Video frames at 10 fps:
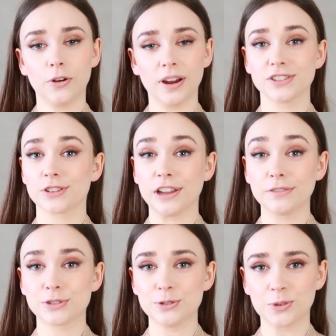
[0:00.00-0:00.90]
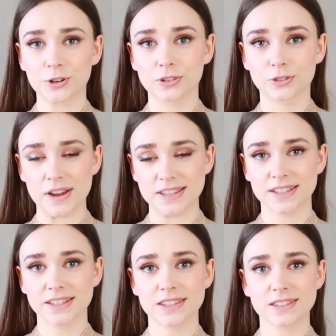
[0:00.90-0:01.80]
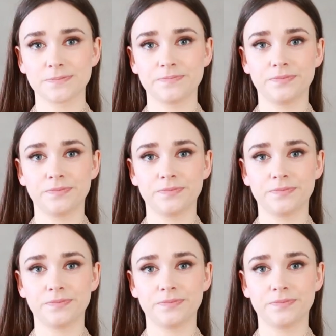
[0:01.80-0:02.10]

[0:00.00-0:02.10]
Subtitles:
All right, so I have two more dresses.